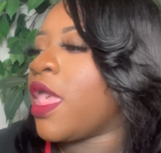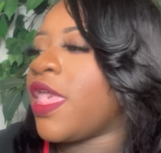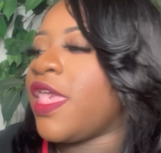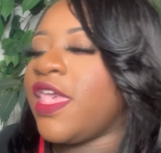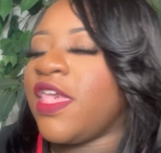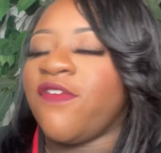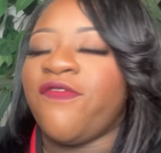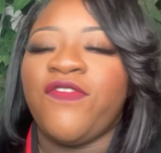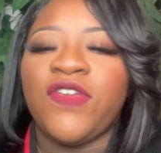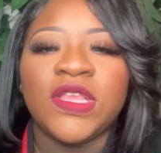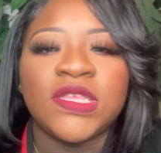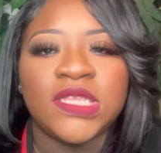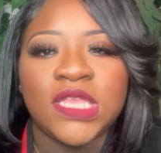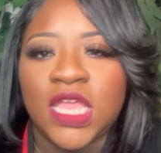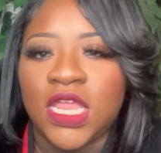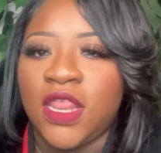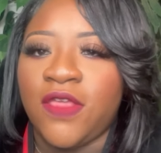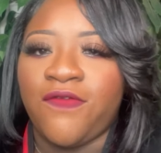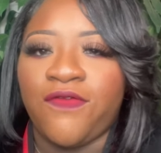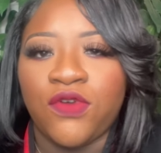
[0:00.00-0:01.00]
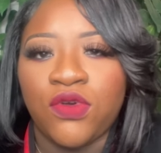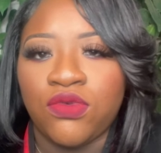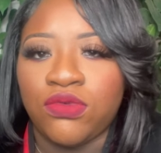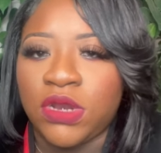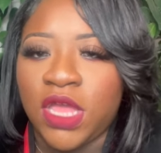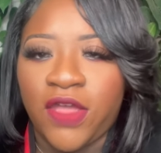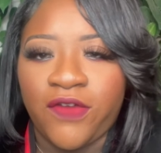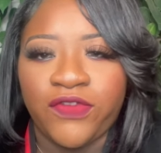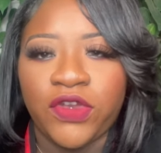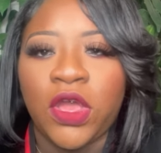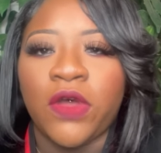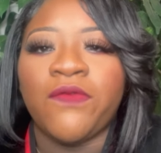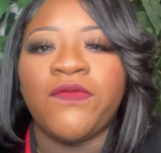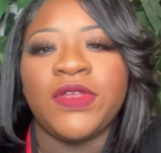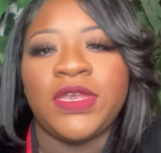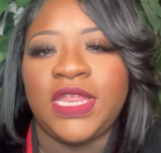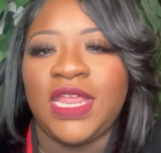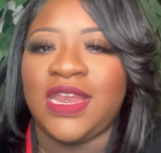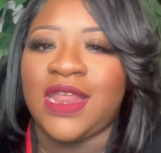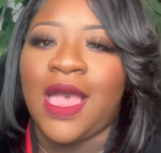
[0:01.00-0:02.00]
if it's any food left over,
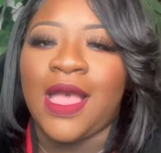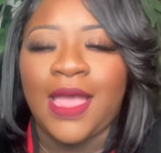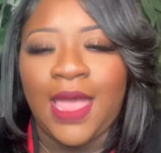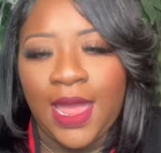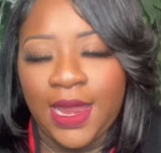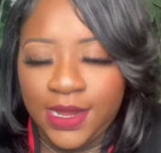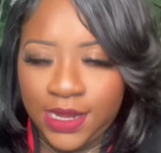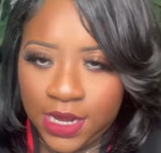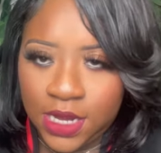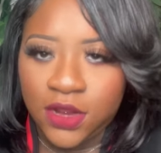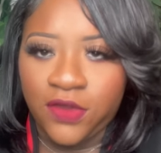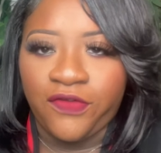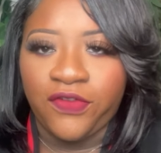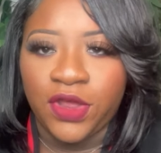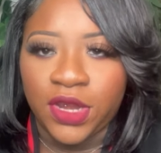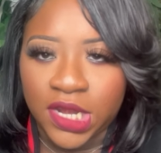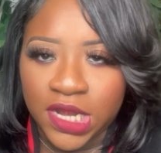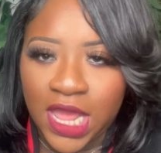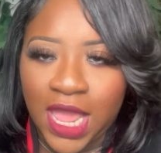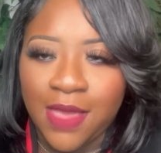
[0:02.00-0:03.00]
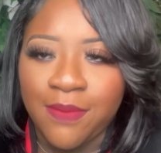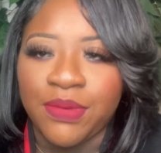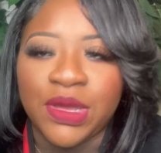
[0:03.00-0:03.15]
then I got dinner for the night.